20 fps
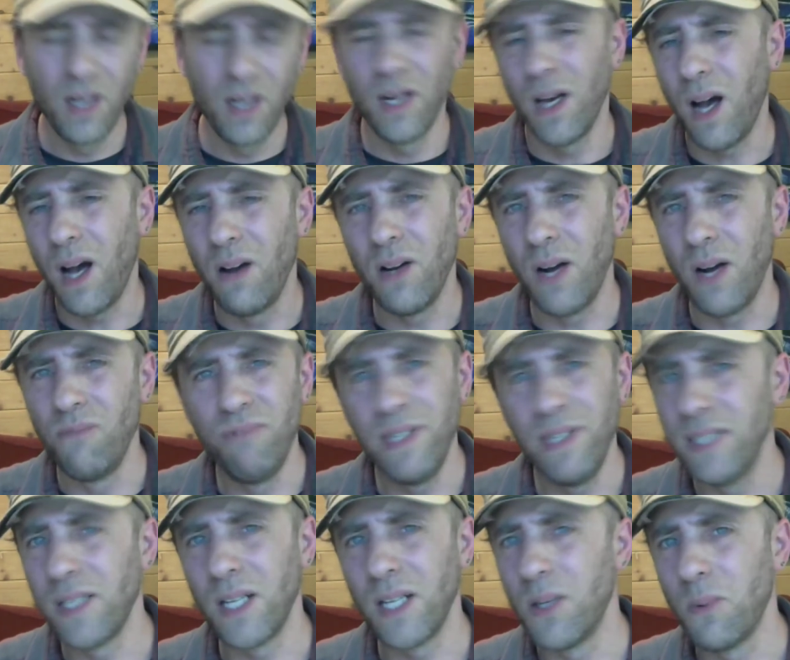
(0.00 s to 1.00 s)
I
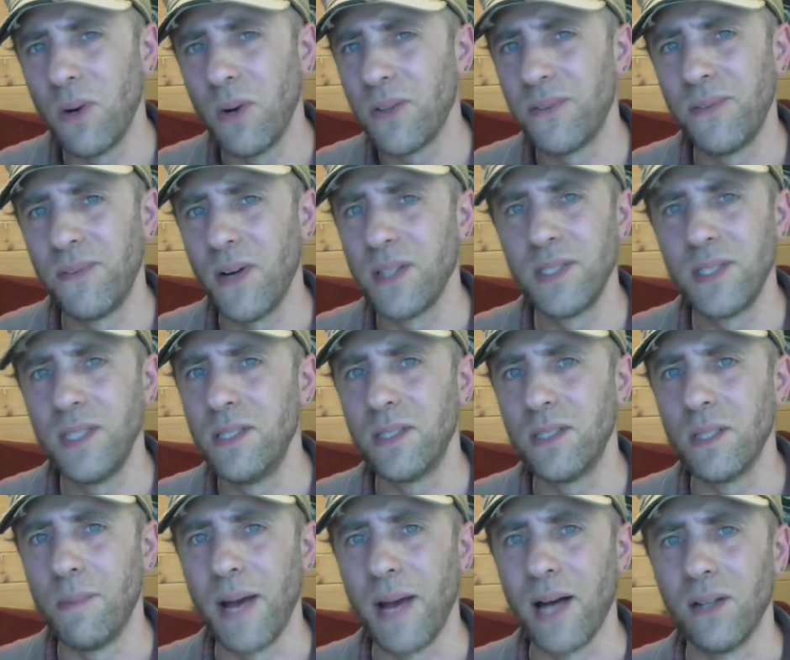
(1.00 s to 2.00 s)
really don't know what the fuss
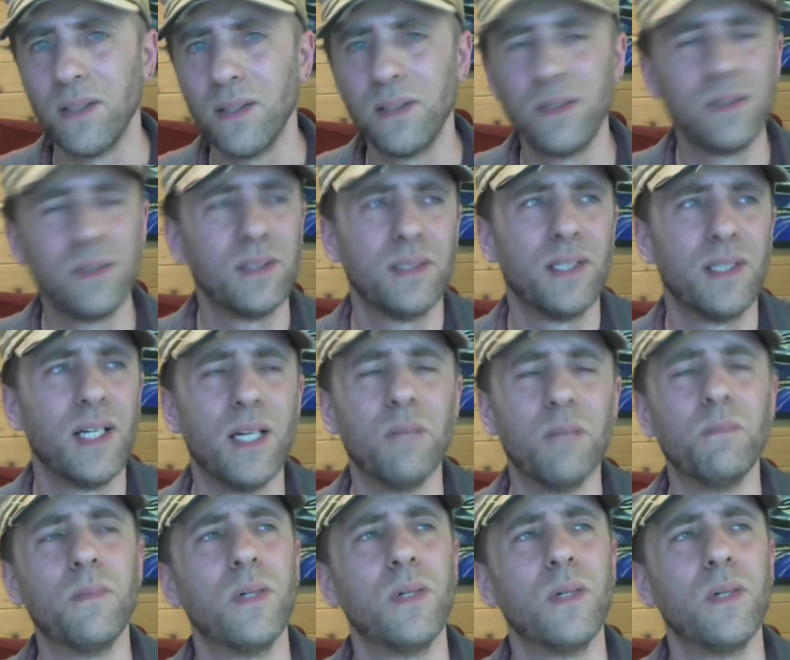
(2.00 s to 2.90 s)
is about him.